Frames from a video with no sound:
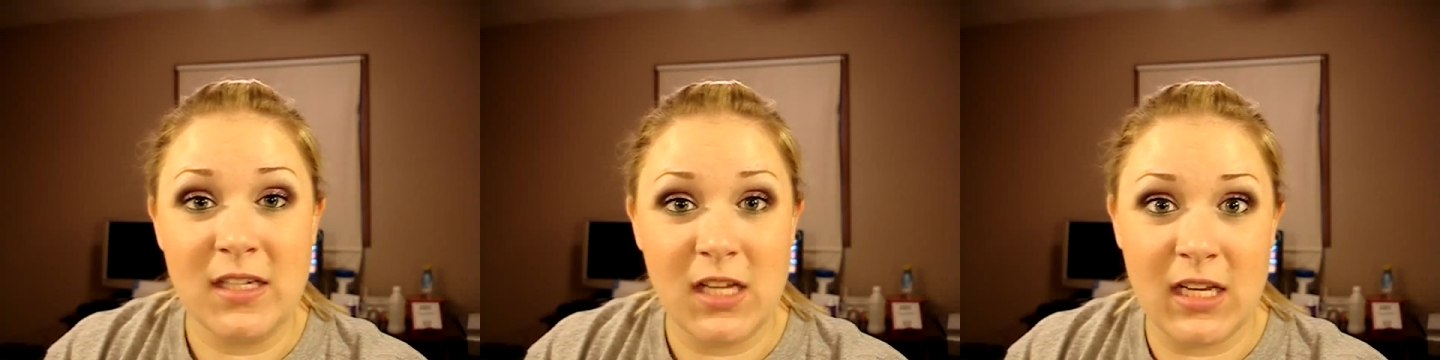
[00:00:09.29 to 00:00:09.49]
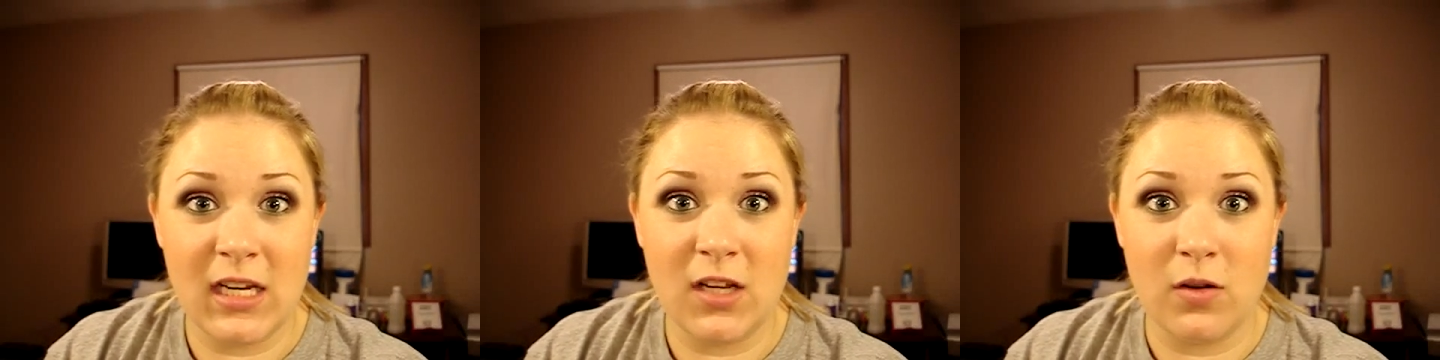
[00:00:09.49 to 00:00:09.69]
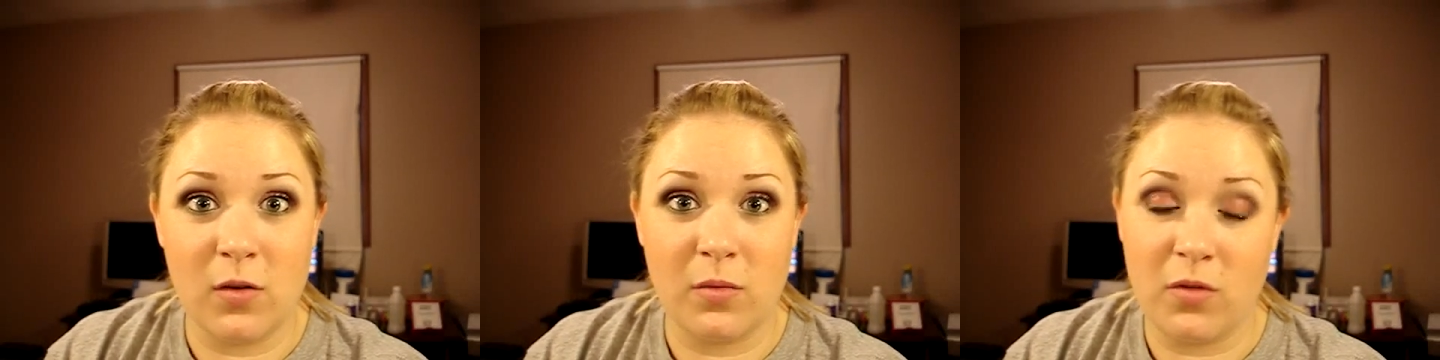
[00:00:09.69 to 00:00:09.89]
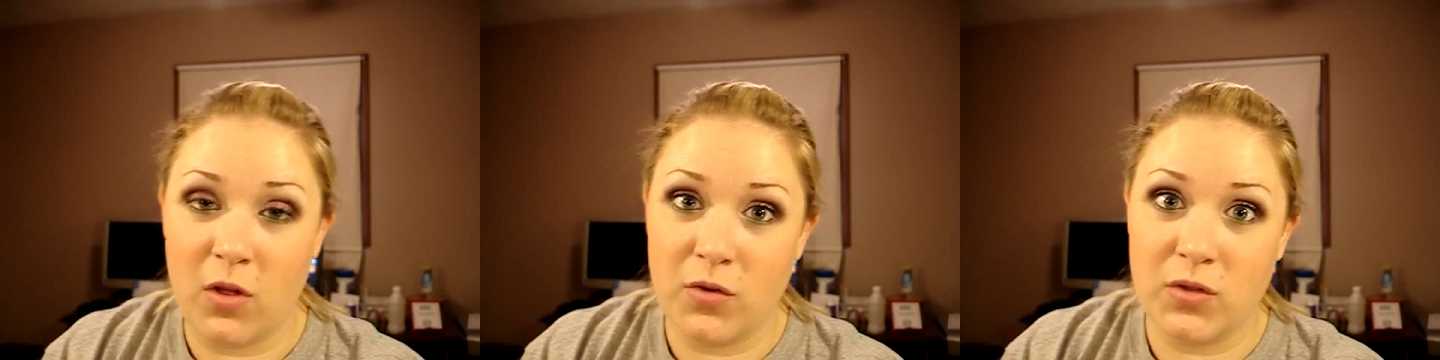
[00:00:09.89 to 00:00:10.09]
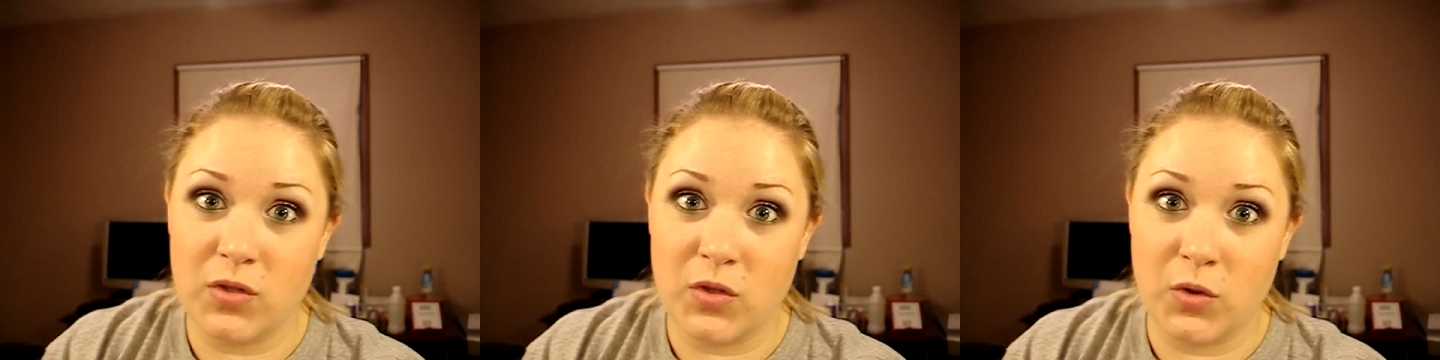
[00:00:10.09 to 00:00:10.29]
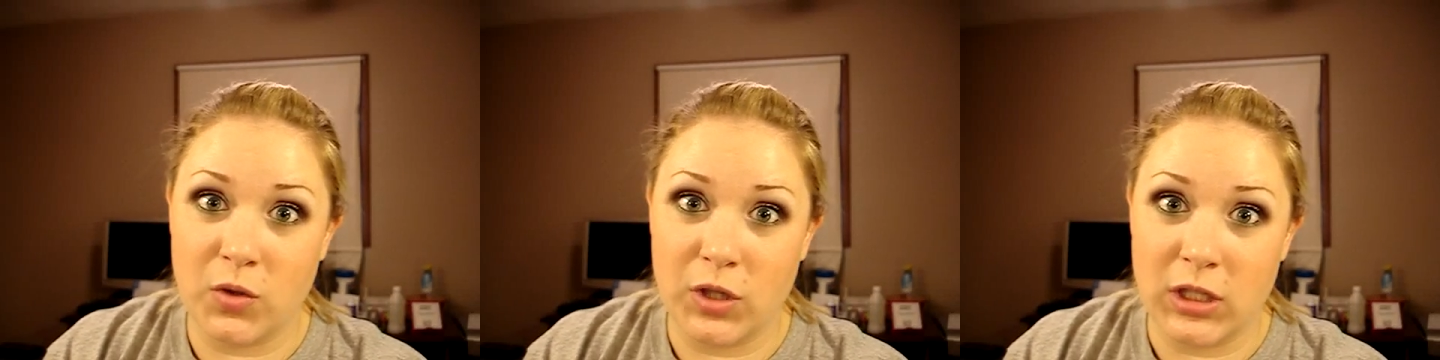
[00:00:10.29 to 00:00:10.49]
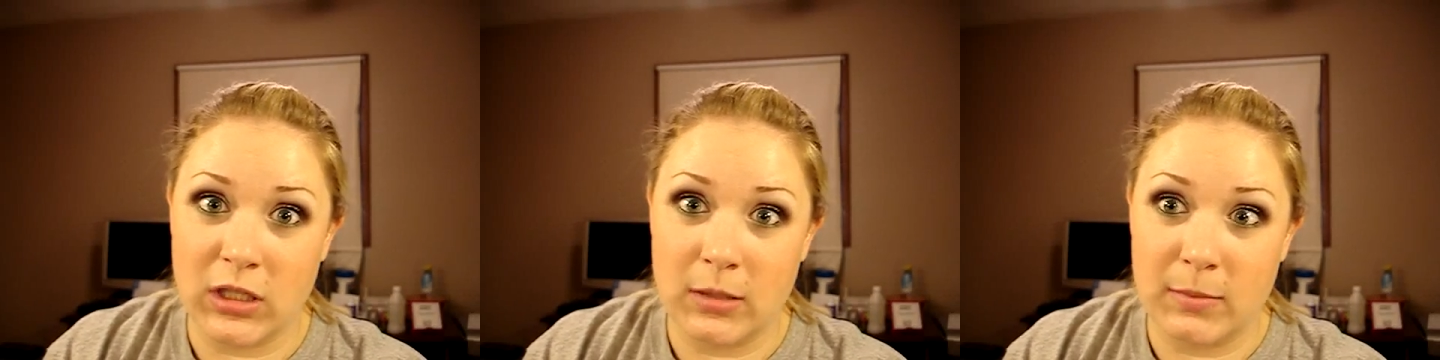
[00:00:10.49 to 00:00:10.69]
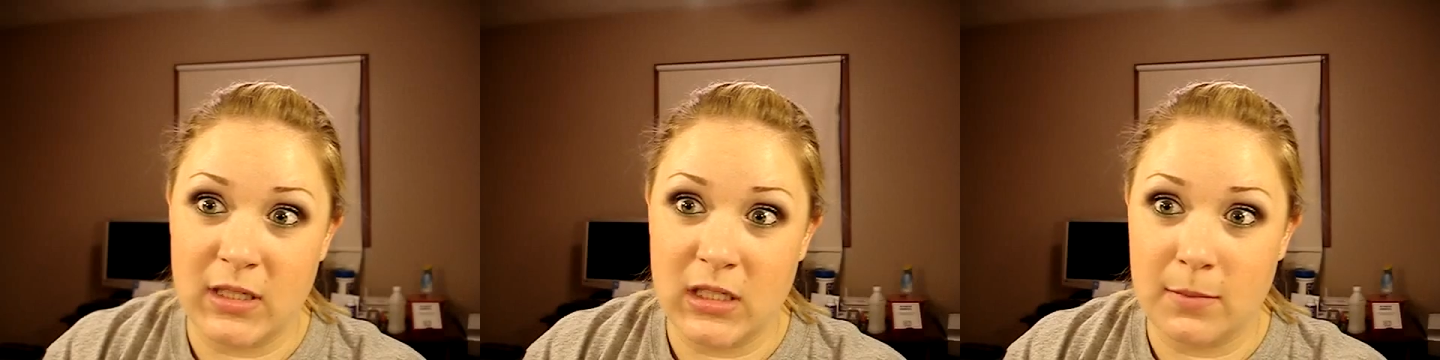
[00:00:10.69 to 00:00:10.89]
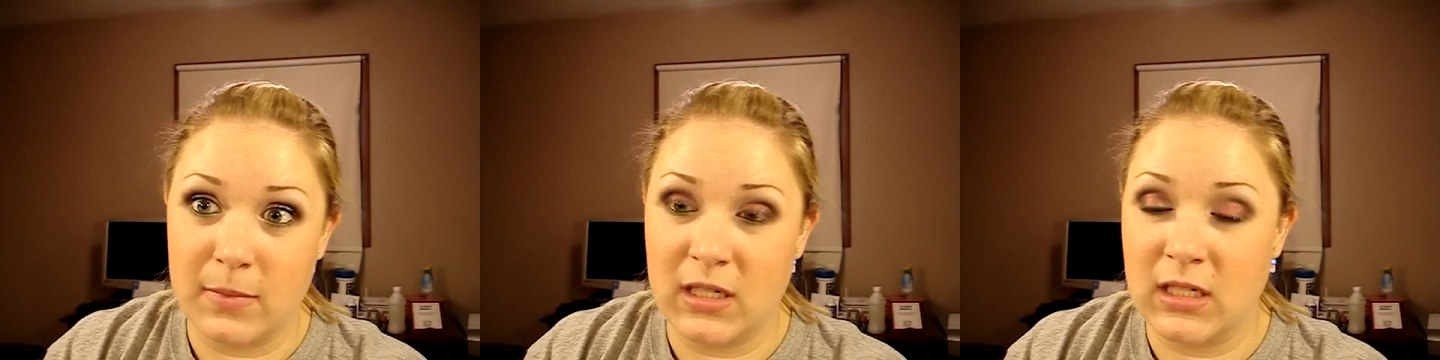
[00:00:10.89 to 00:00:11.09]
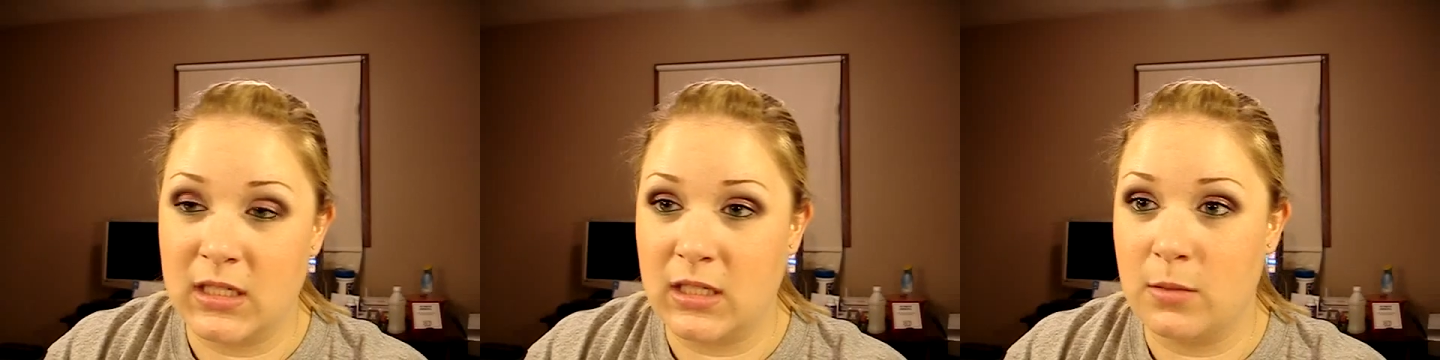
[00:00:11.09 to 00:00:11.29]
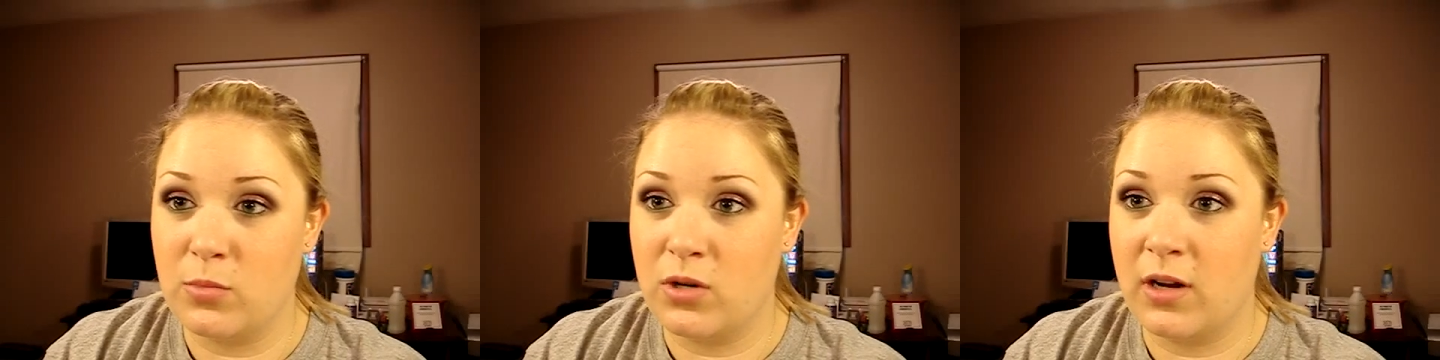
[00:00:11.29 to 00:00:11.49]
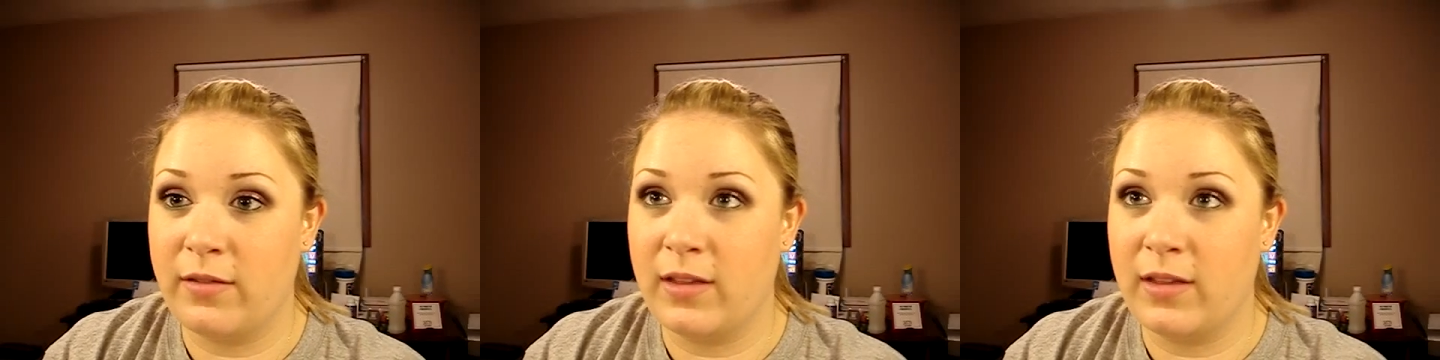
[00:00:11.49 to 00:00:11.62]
getting close to Christmas, mid-December.